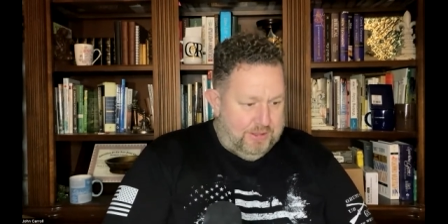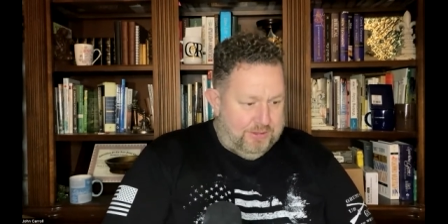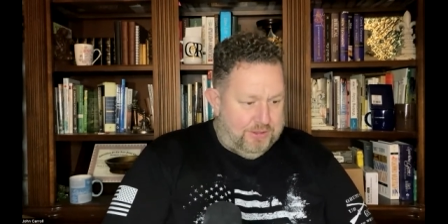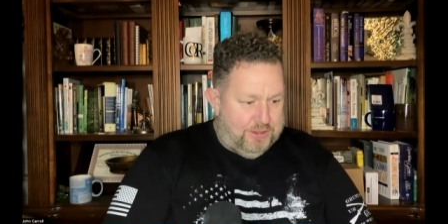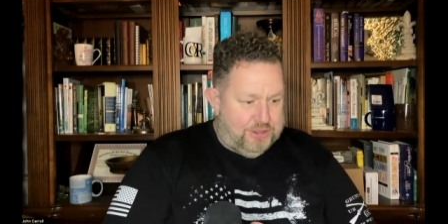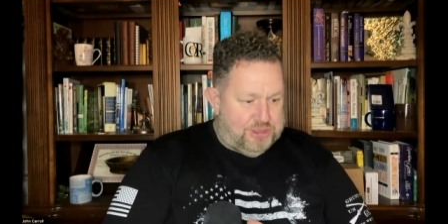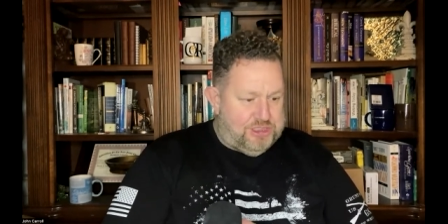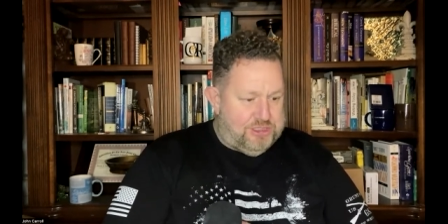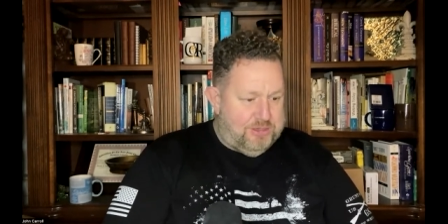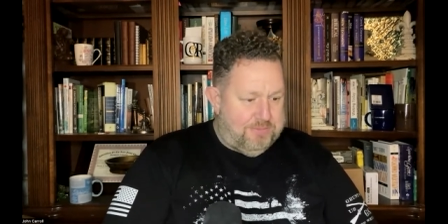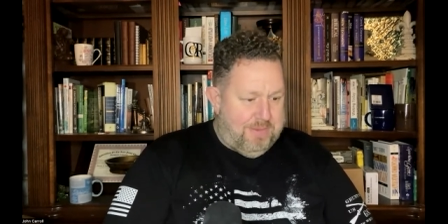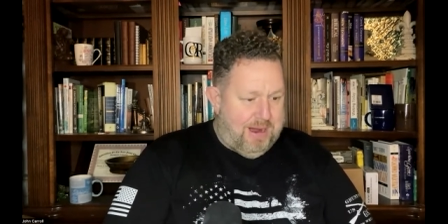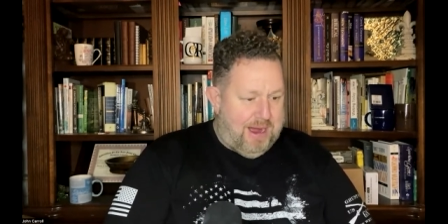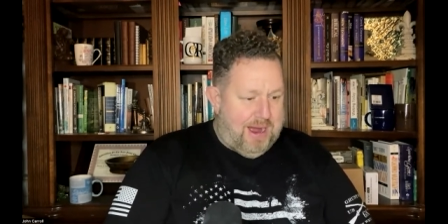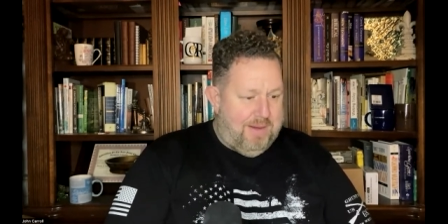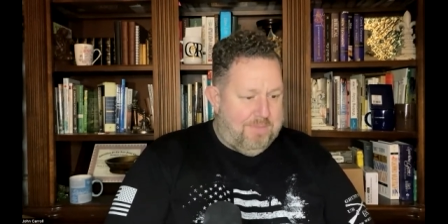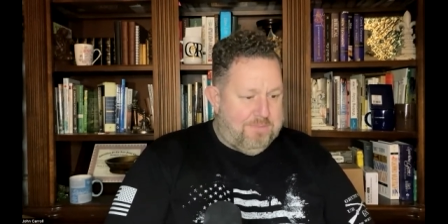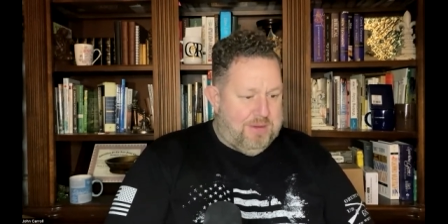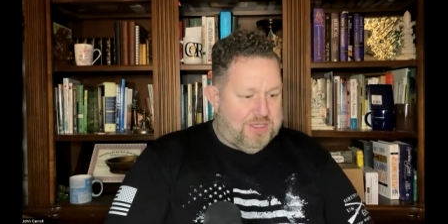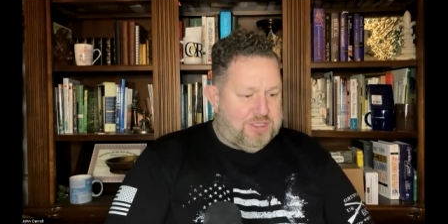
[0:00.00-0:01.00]
The
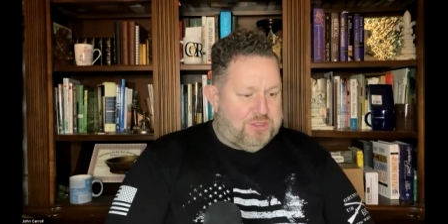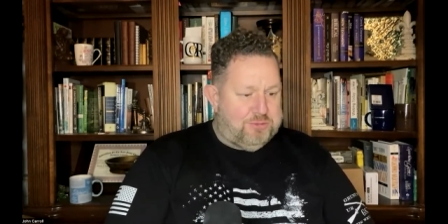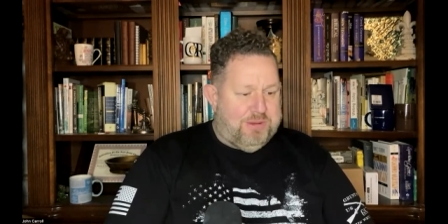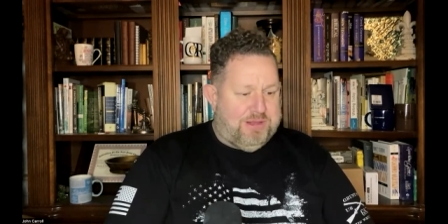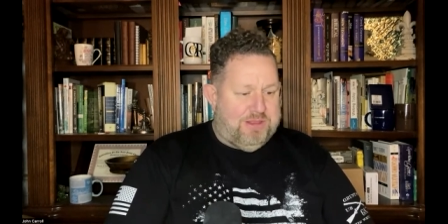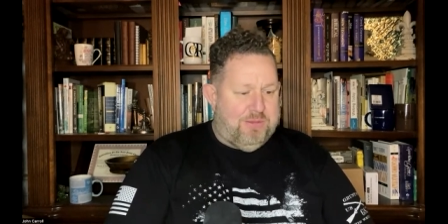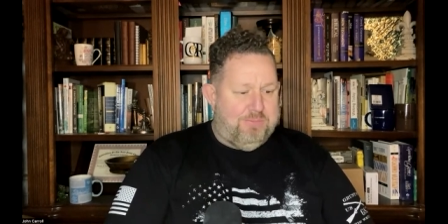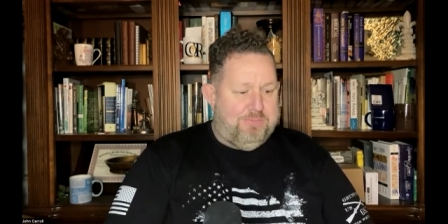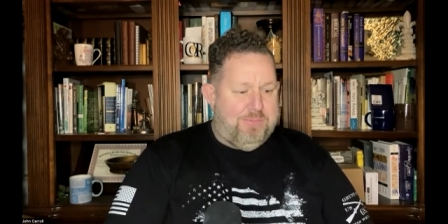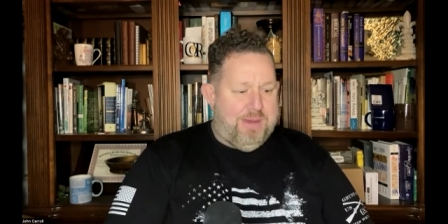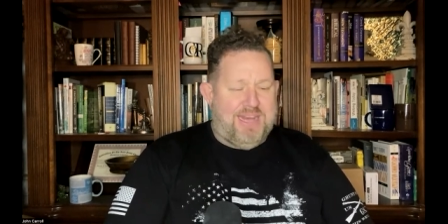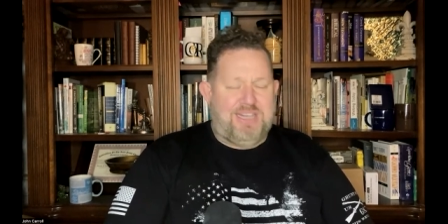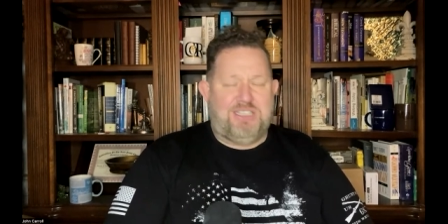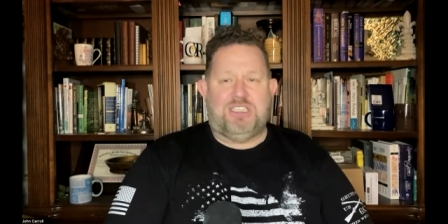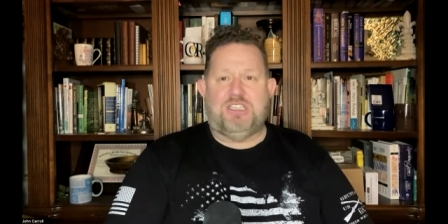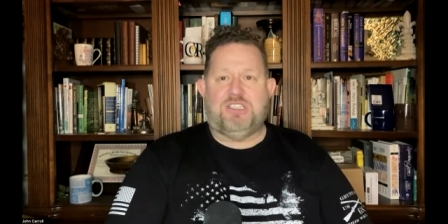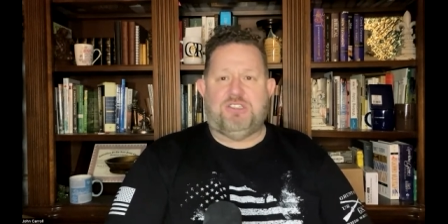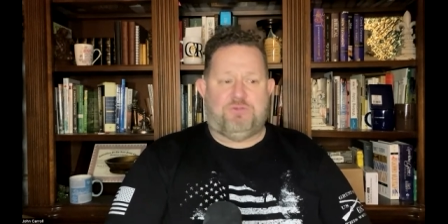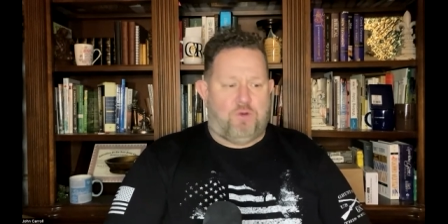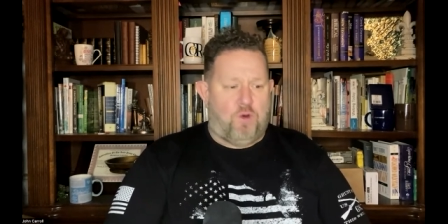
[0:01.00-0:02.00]
Shema must be the
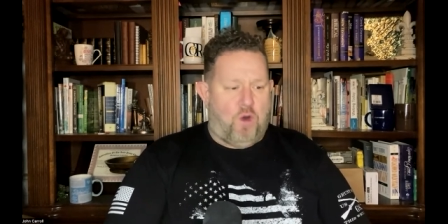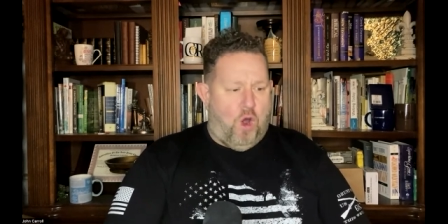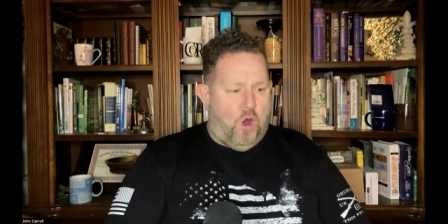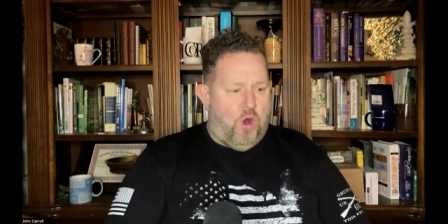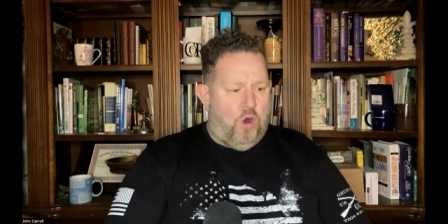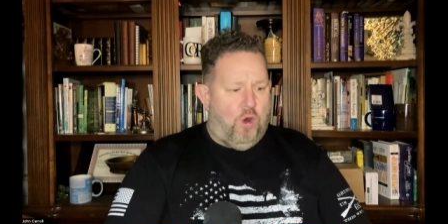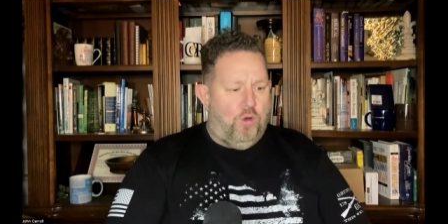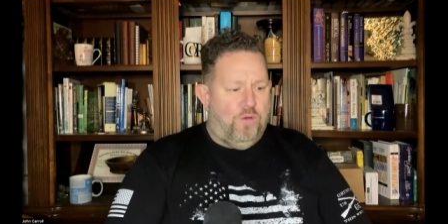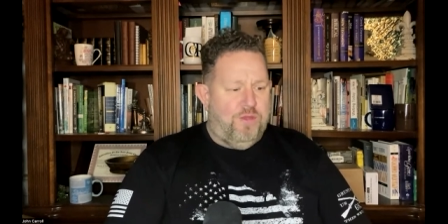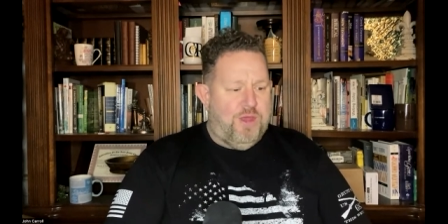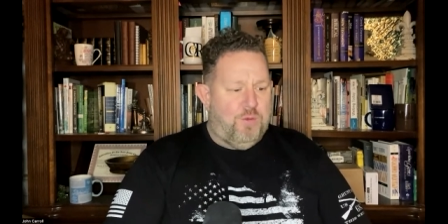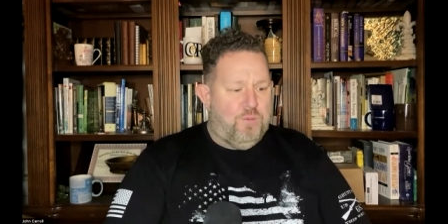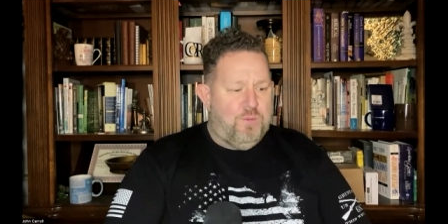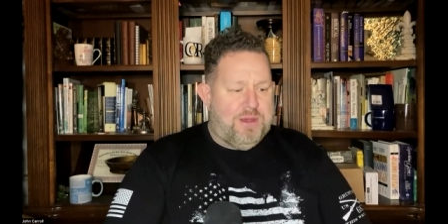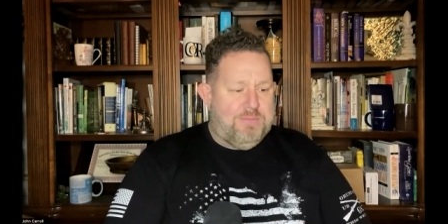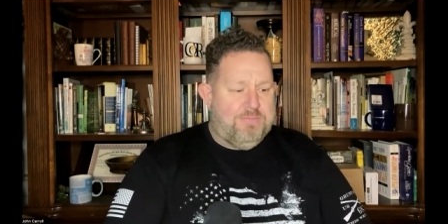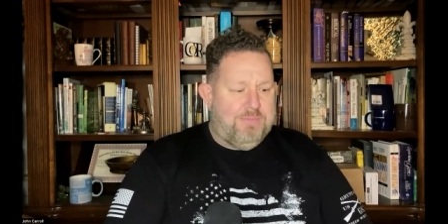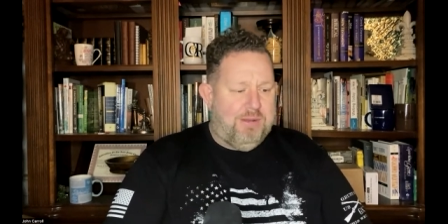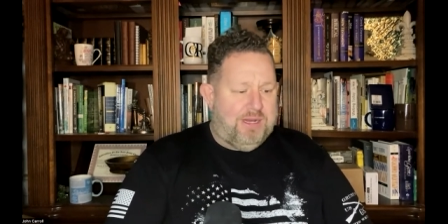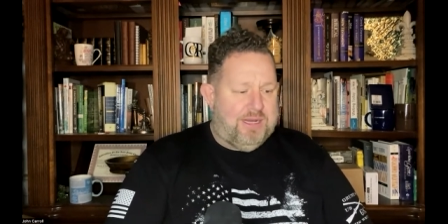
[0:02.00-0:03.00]
basis for all that
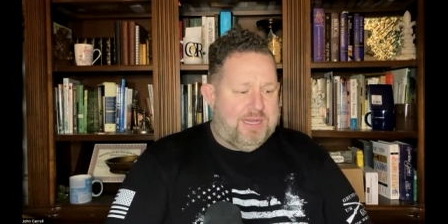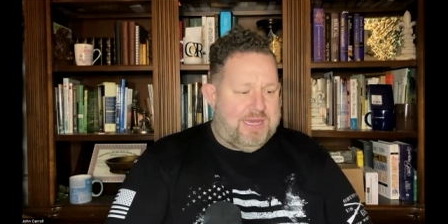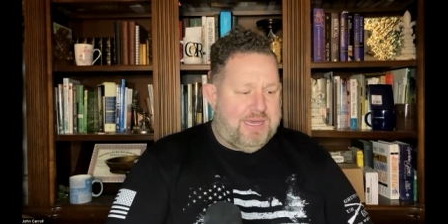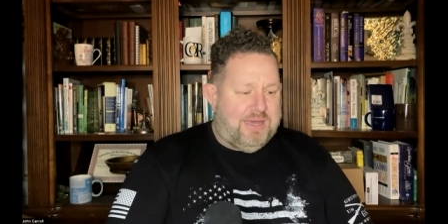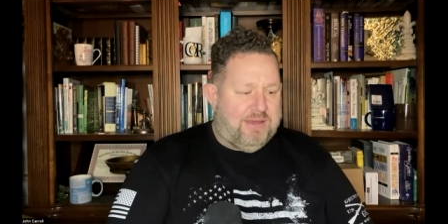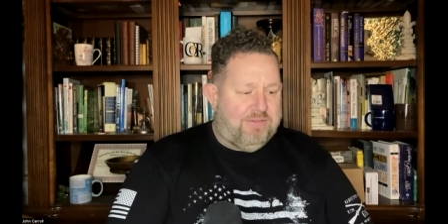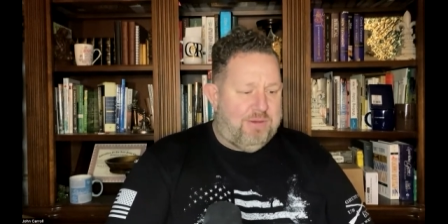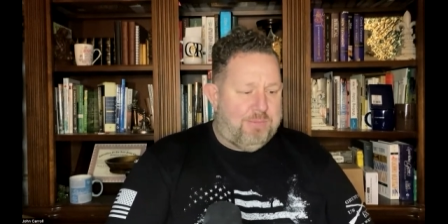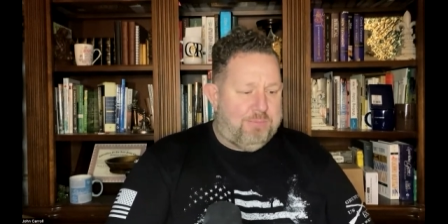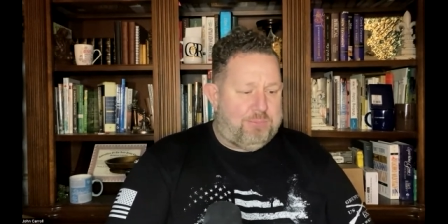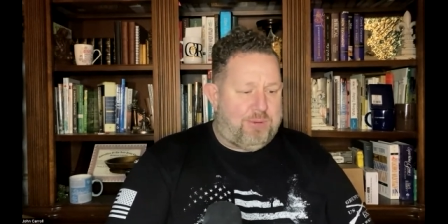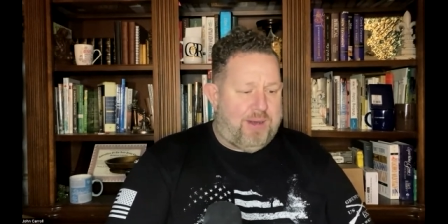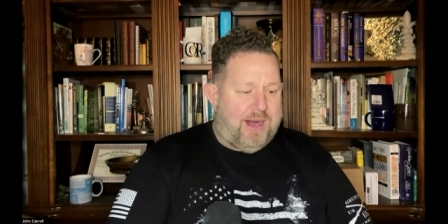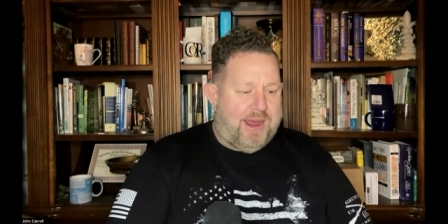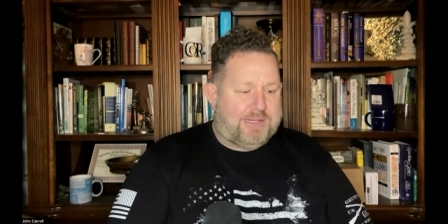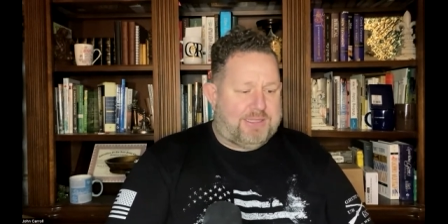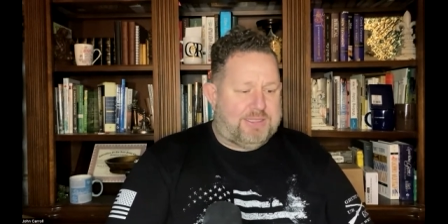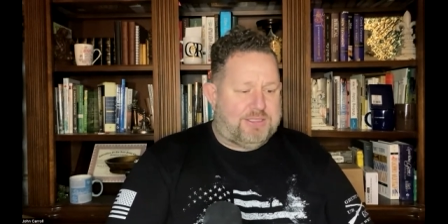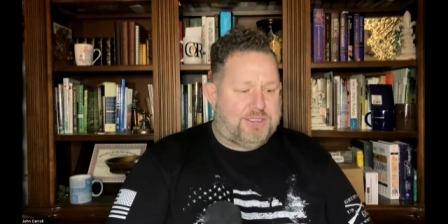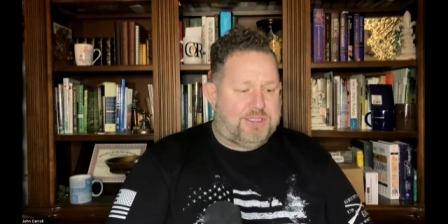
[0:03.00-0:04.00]
we believe and
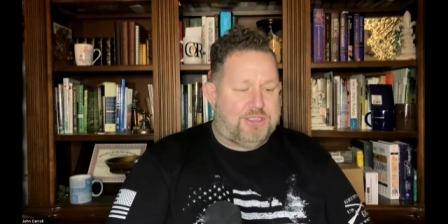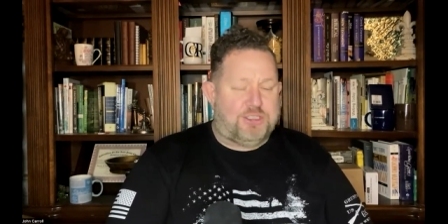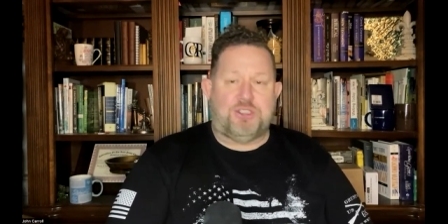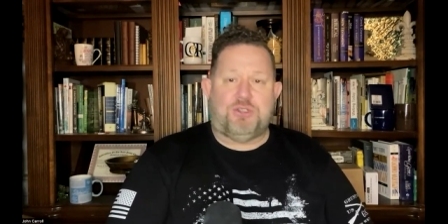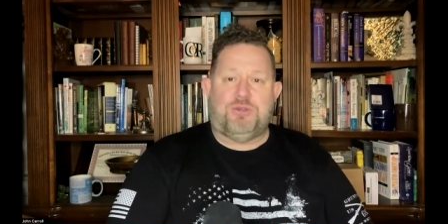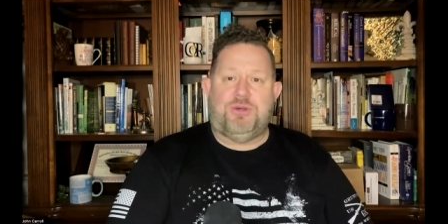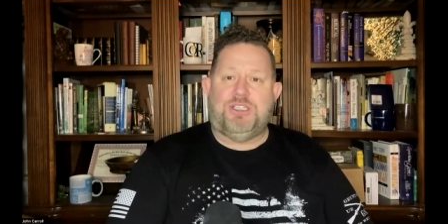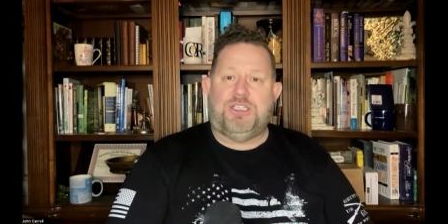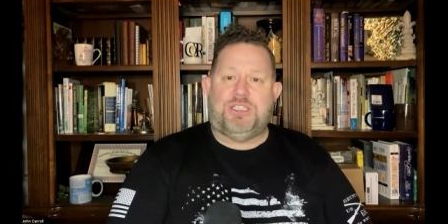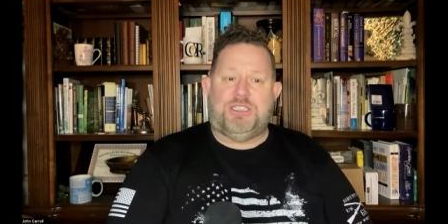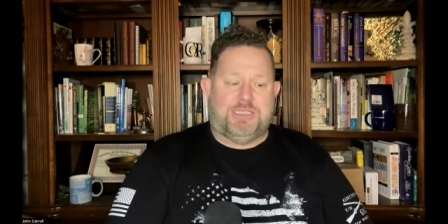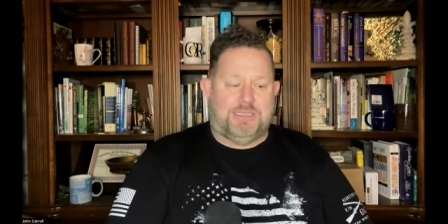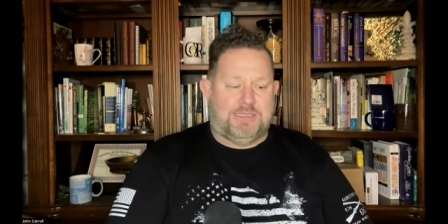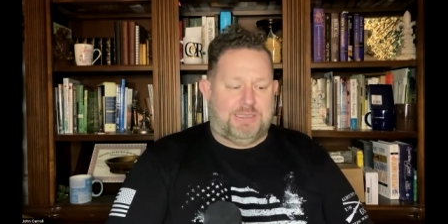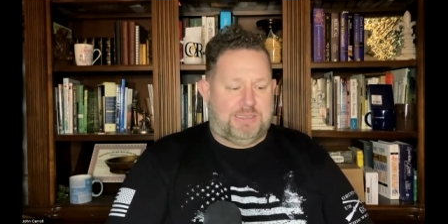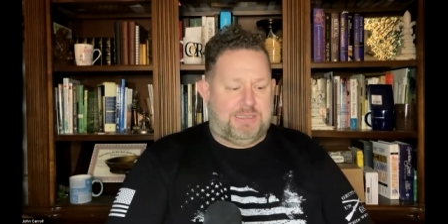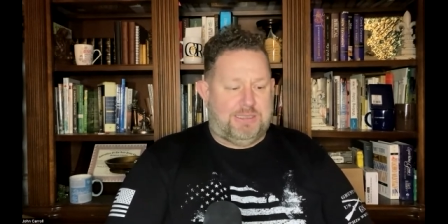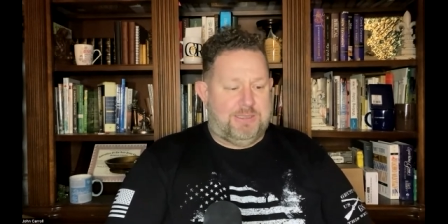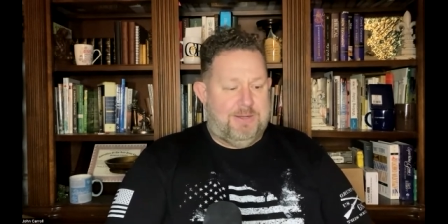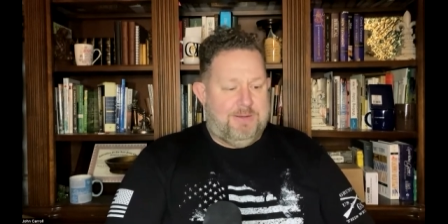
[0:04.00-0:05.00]
practice as
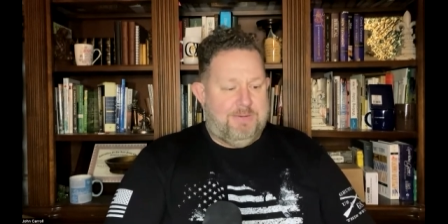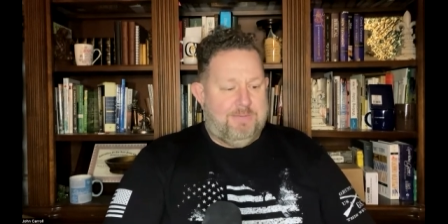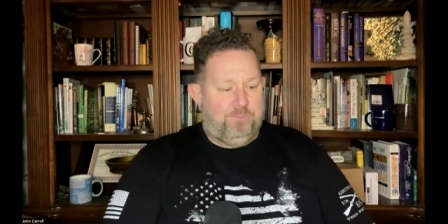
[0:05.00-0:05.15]
Christians.